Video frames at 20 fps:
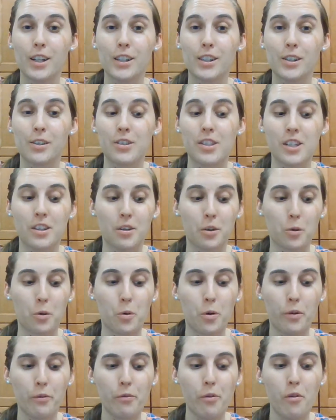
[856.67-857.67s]
So did the
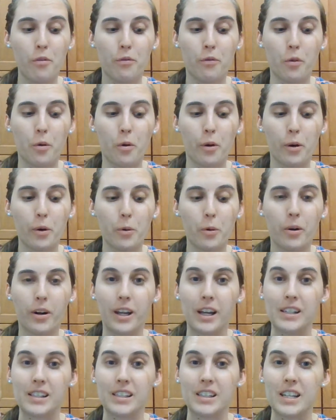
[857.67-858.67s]
court rule for or
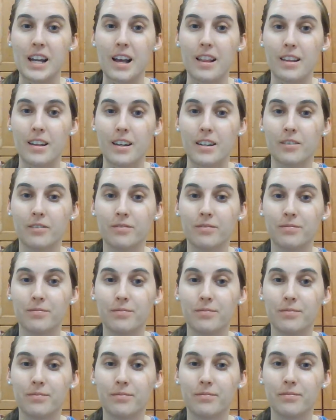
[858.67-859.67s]
against Ella?
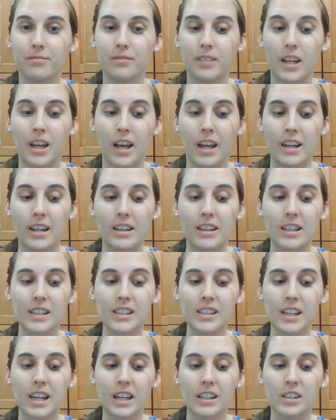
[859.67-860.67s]
And in this
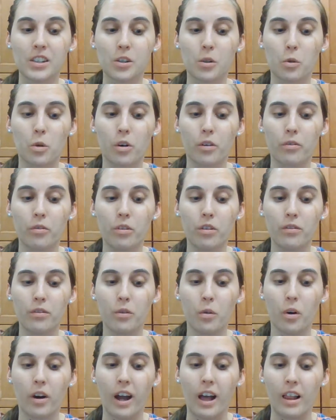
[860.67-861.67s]
case, the court ruled
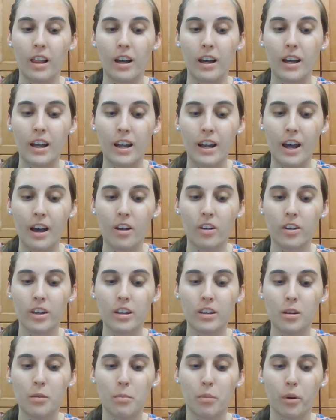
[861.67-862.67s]
for Ella and held
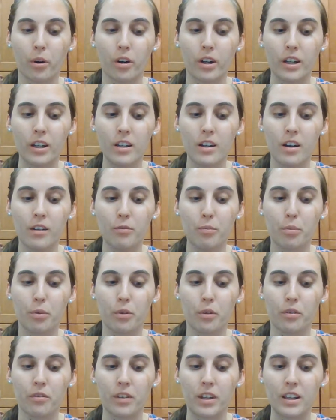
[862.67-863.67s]
that the burden of
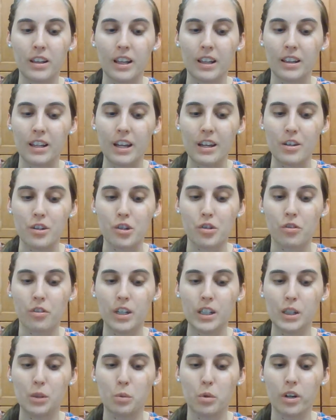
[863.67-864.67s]
proving that the
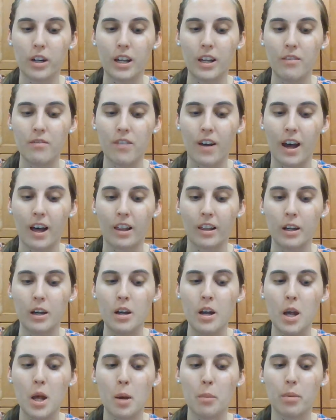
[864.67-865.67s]
injuries were
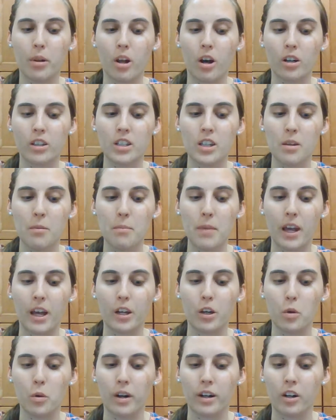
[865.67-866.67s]
invalid belonged to the man
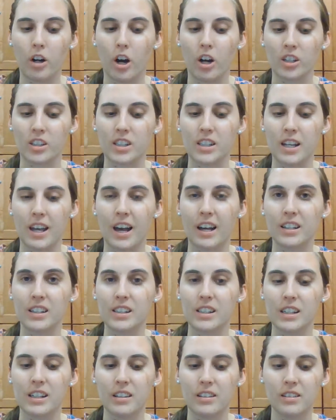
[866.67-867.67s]
who had caused the
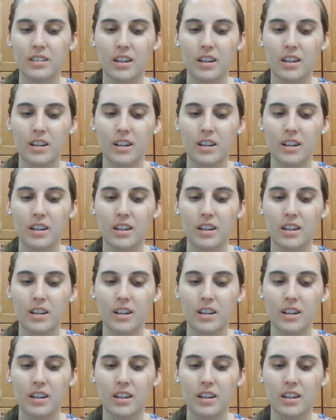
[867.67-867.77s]
accident.